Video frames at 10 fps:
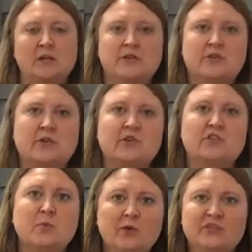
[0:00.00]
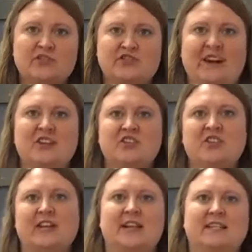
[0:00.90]
So the swan
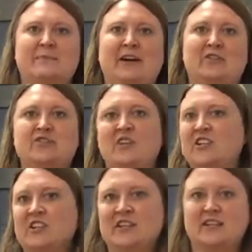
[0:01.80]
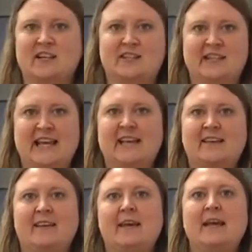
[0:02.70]
stretch is about stretching the sides of the neck.